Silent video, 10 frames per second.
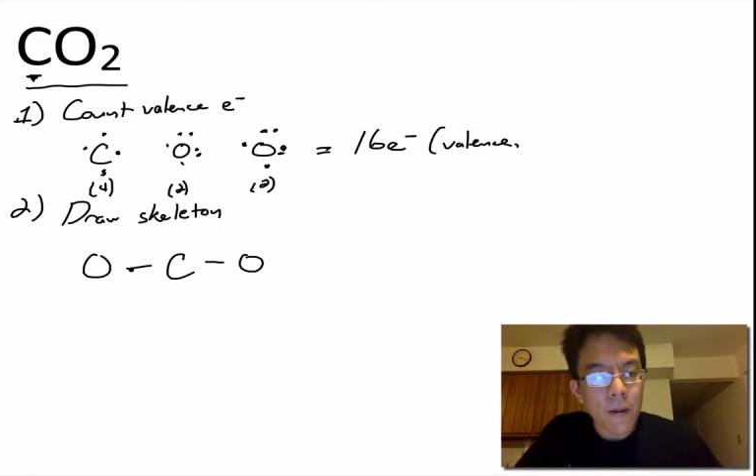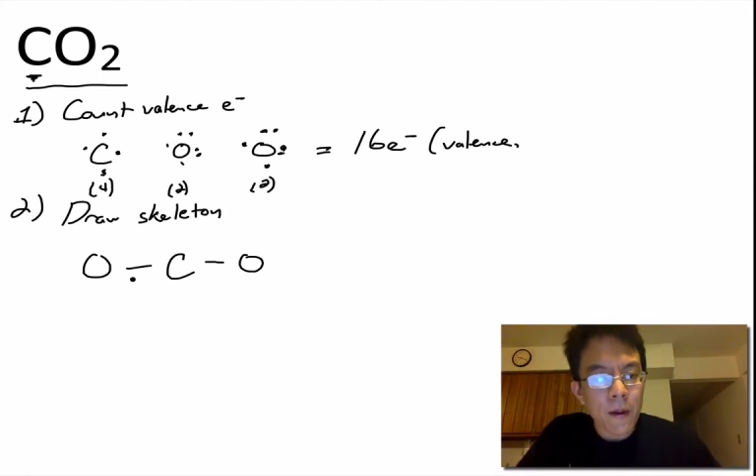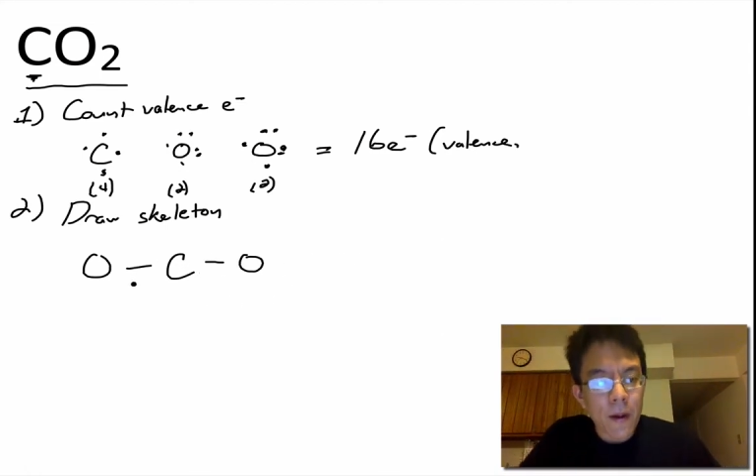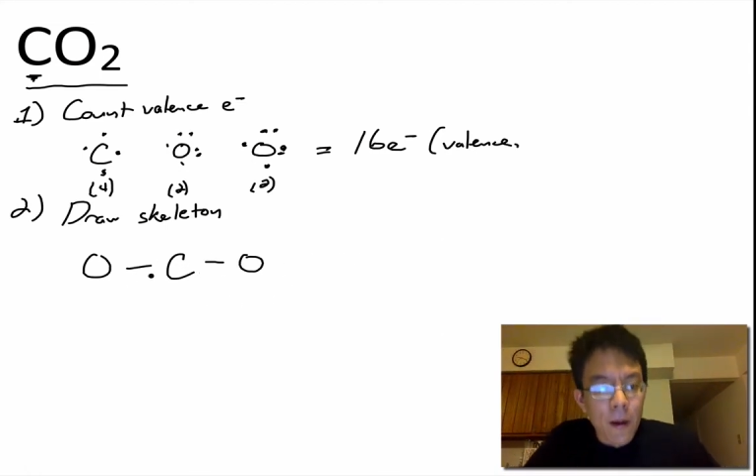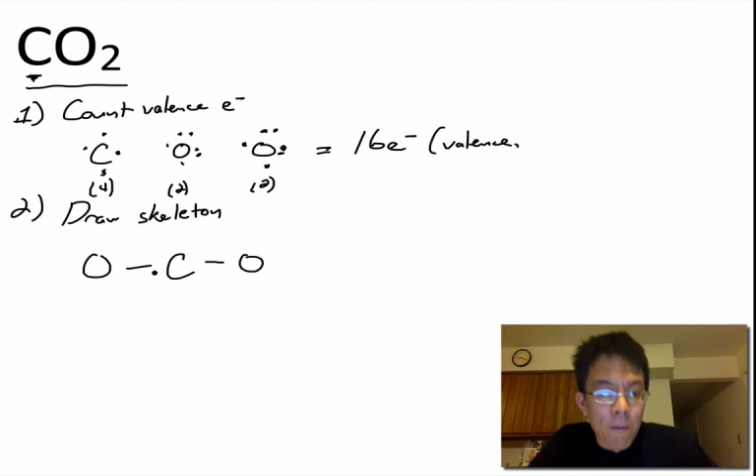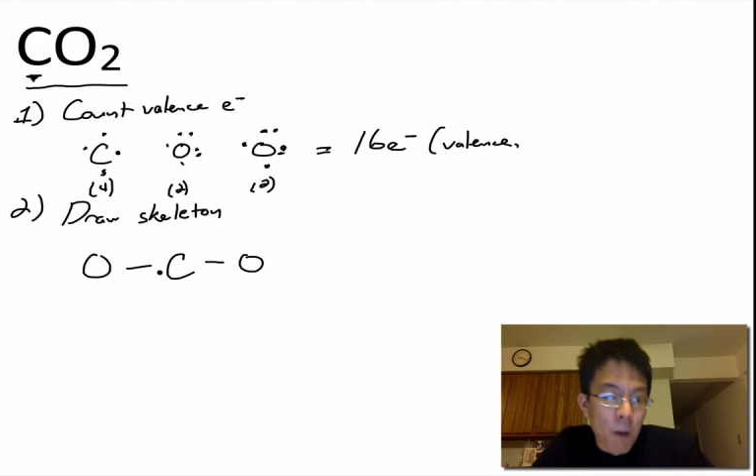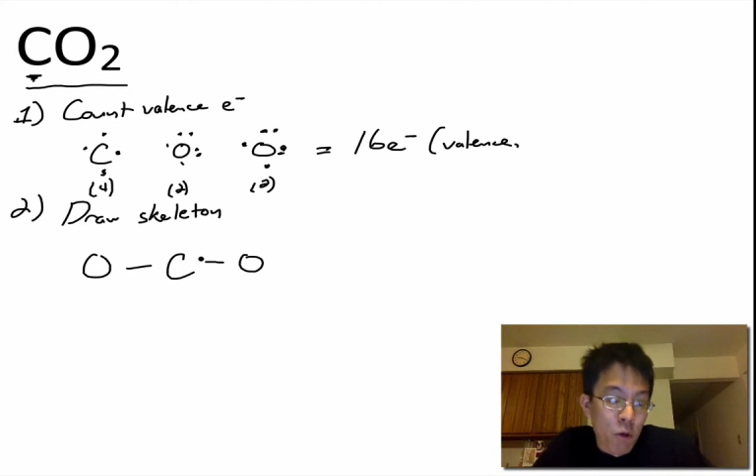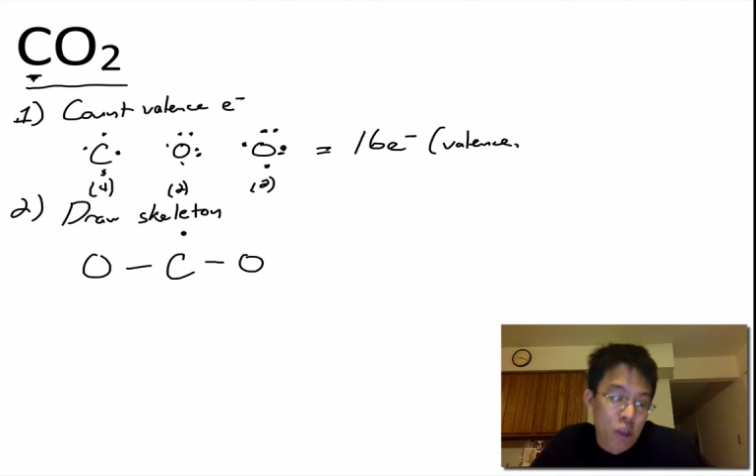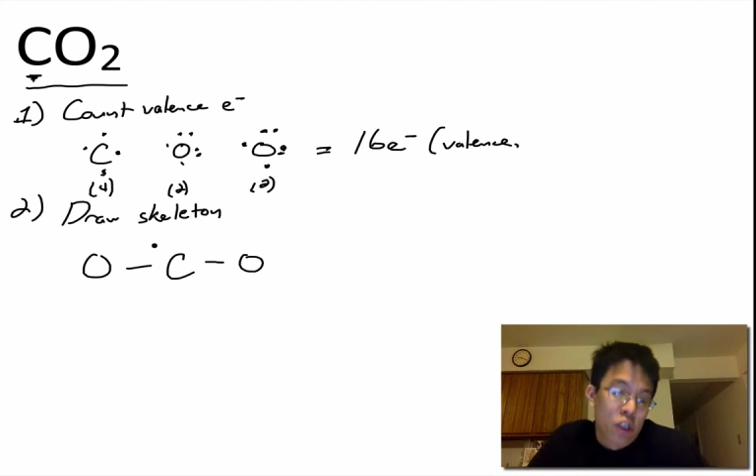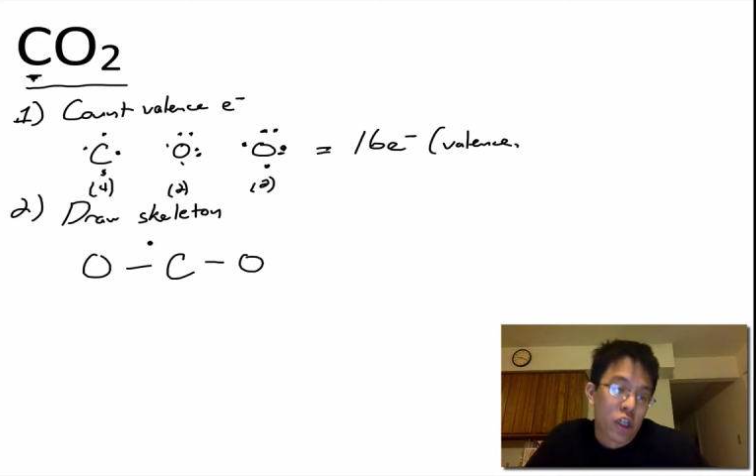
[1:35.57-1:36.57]
I
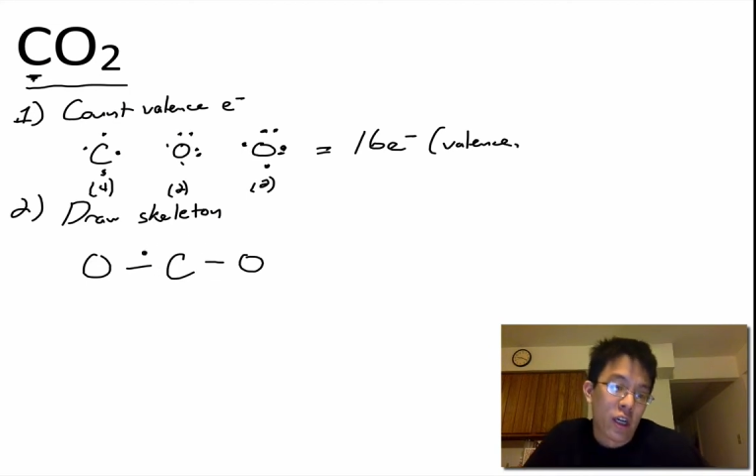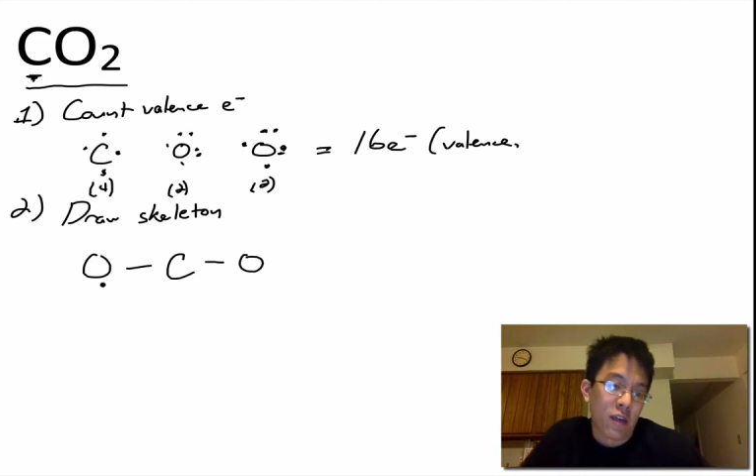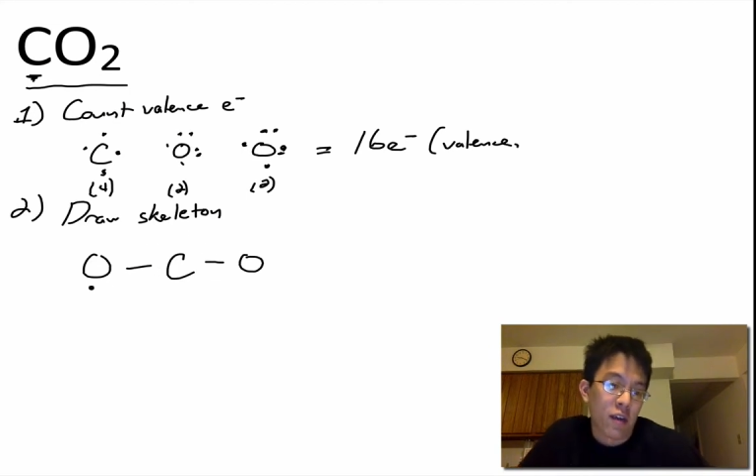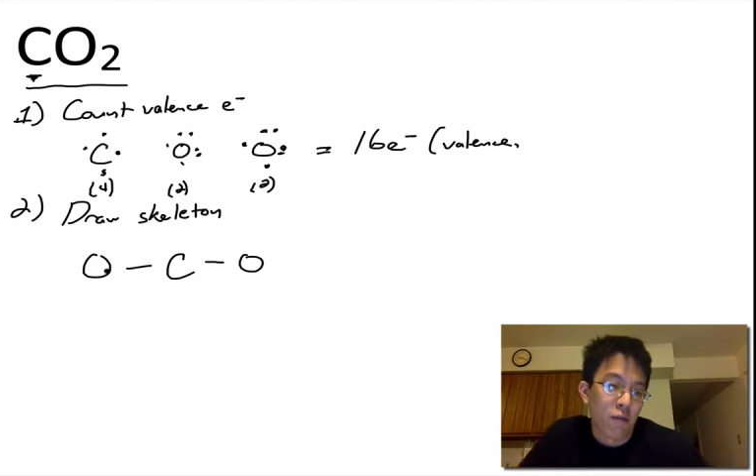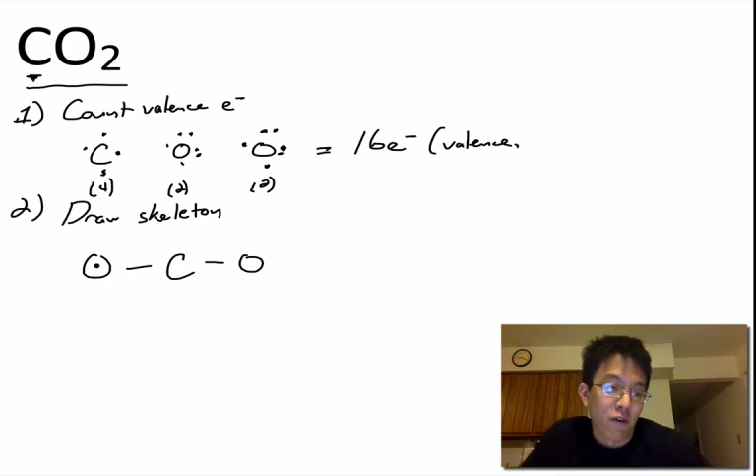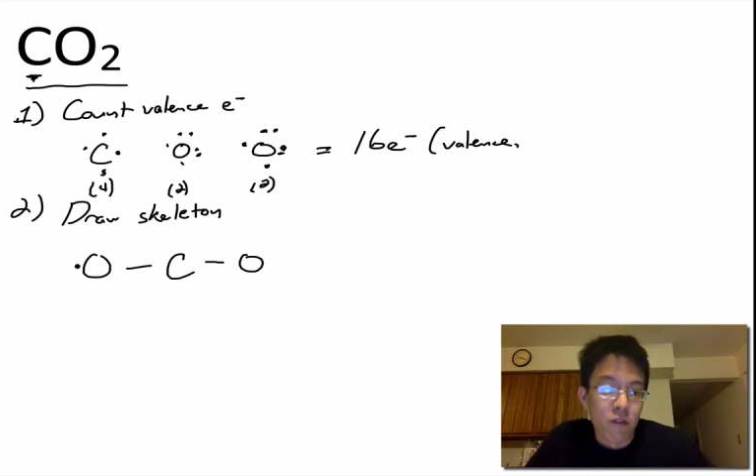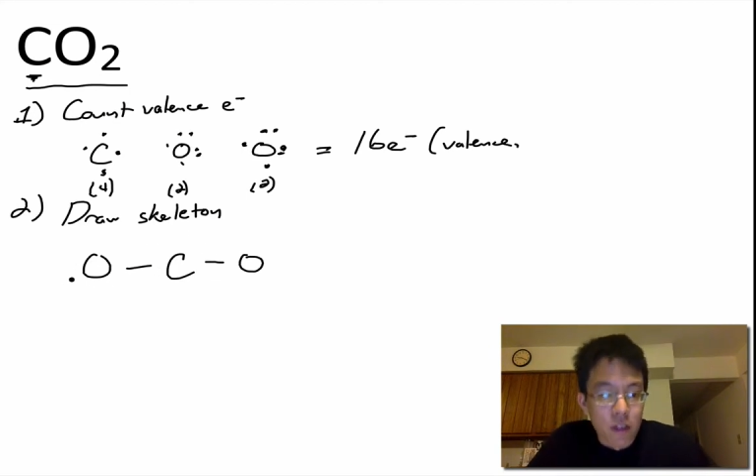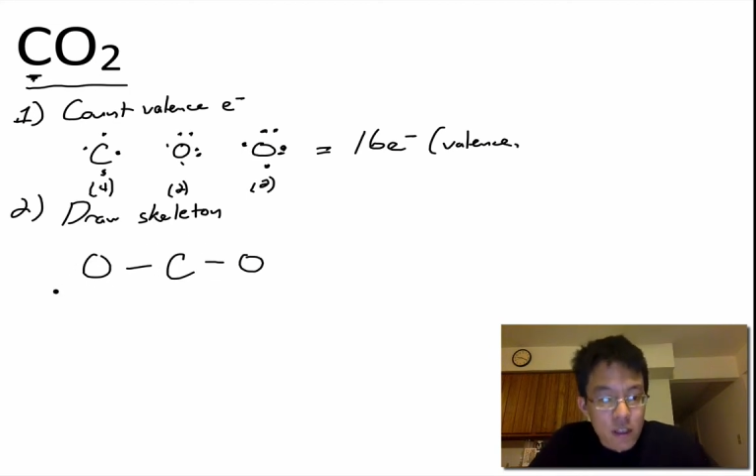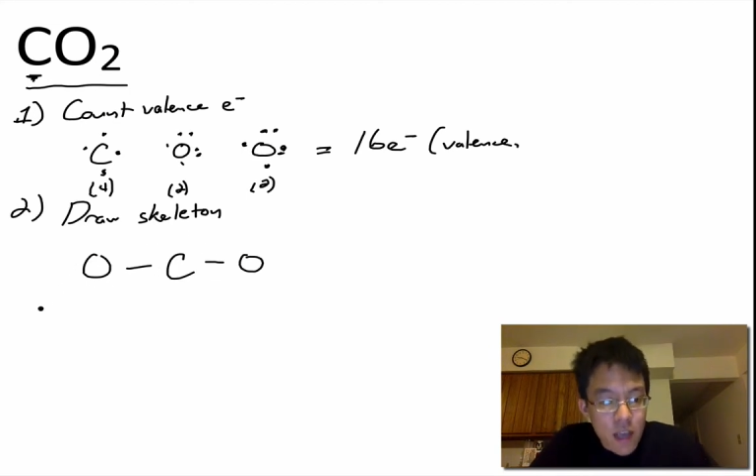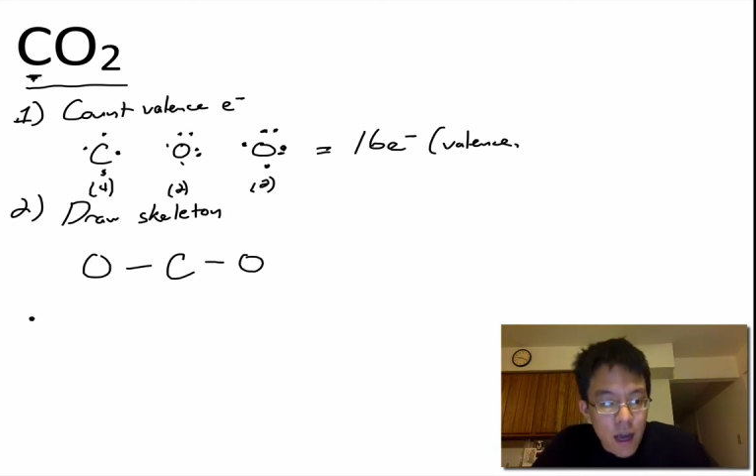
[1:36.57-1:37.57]
want to check if
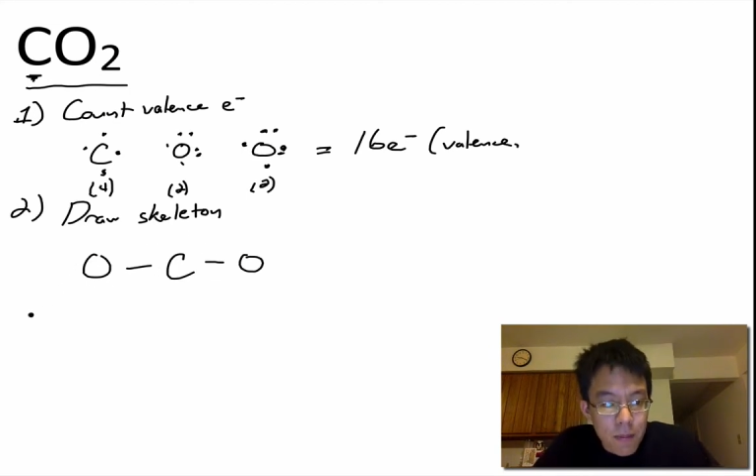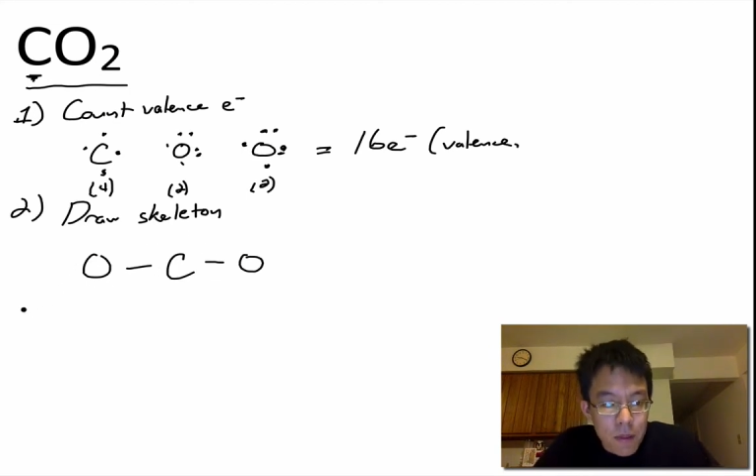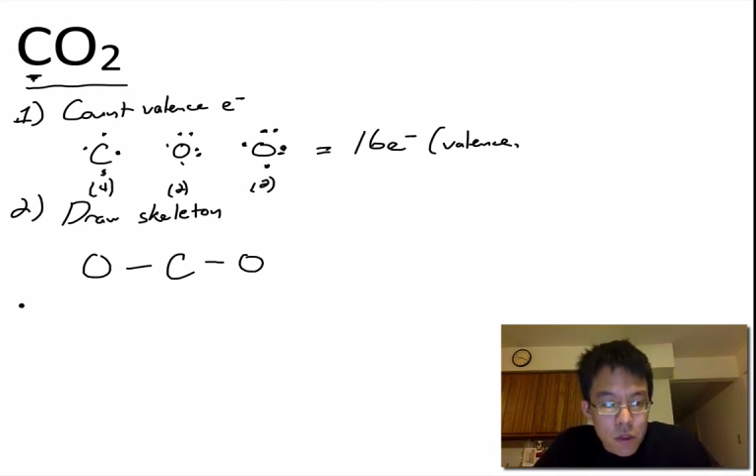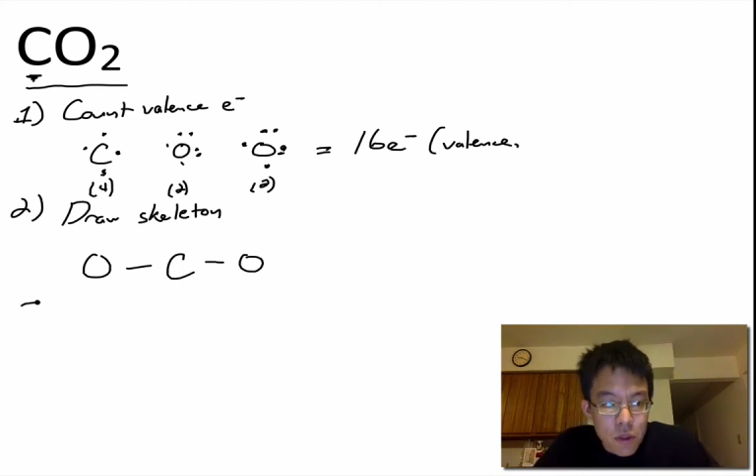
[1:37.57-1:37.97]
everything's happy.